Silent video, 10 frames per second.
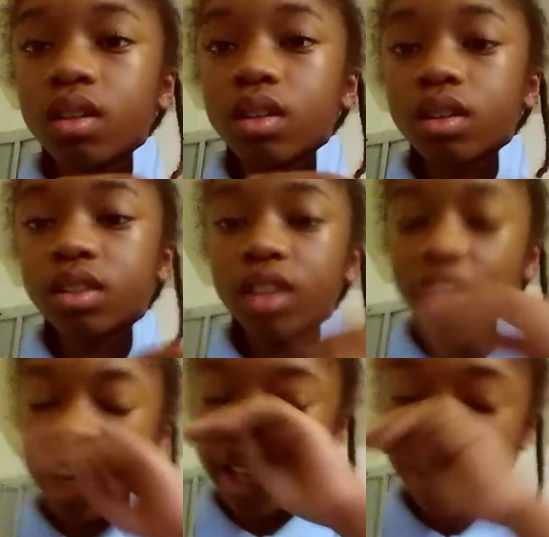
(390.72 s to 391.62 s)
because
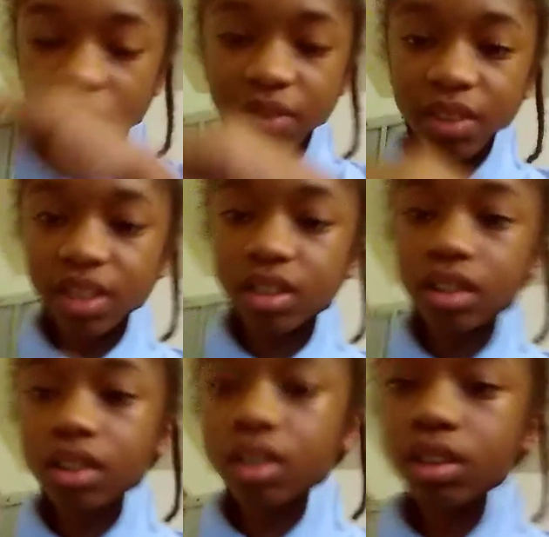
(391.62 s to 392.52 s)
I don't have like
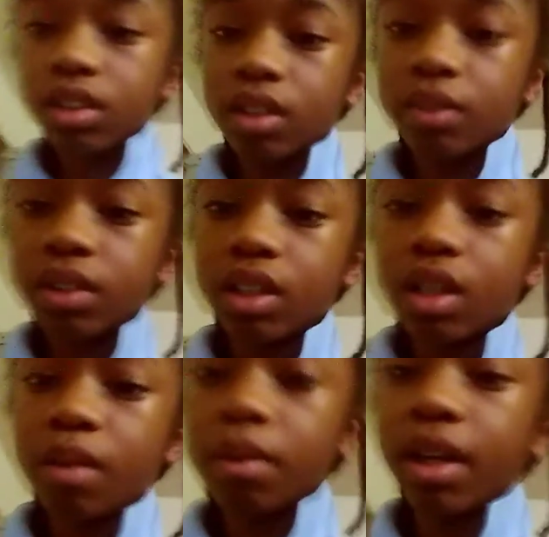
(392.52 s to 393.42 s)
uh stuff set
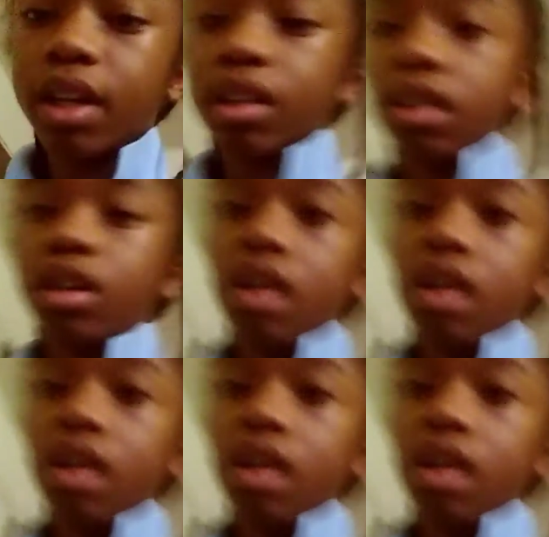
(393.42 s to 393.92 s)
up, and